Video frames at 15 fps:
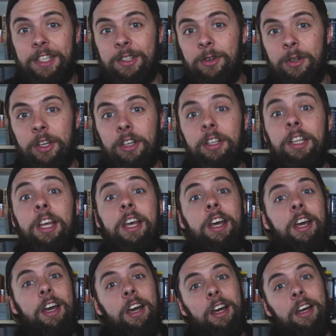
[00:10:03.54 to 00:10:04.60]
it's all good.
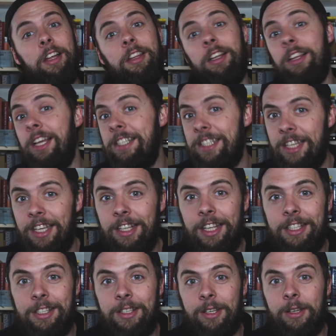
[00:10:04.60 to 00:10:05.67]
The last thing you
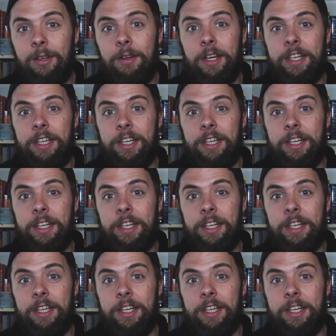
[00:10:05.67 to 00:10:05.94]
need to do